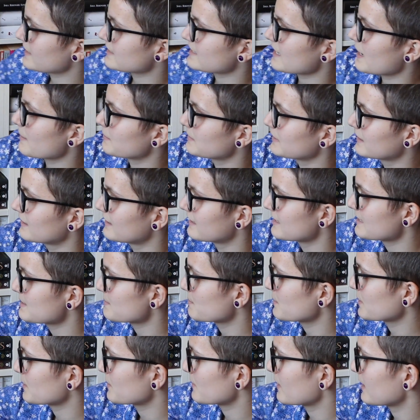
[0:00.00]
except this
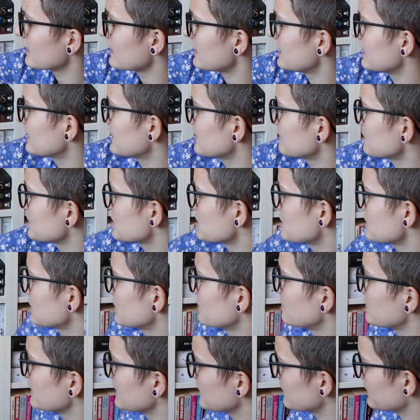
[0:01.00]
book right here, which
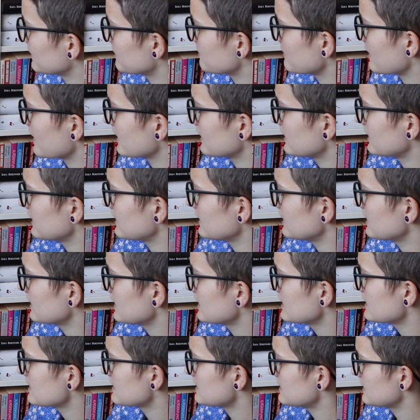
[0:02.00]
should be with Maggie
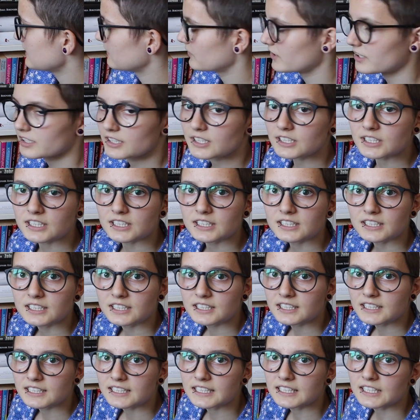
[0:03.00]
Stiefvater,
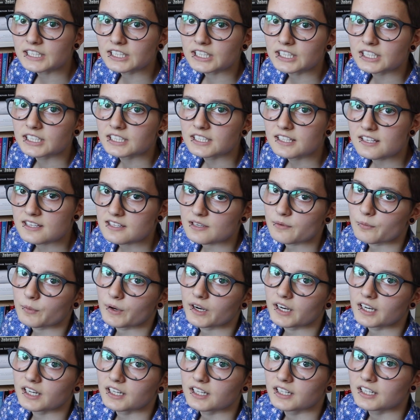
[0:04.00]
here
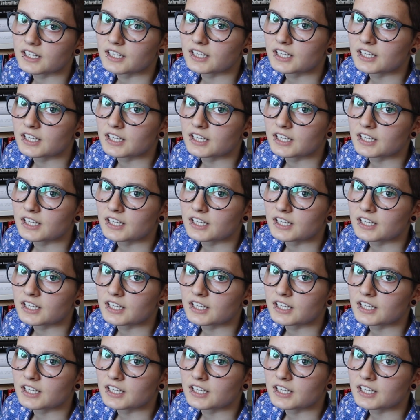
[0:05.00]
somewhere.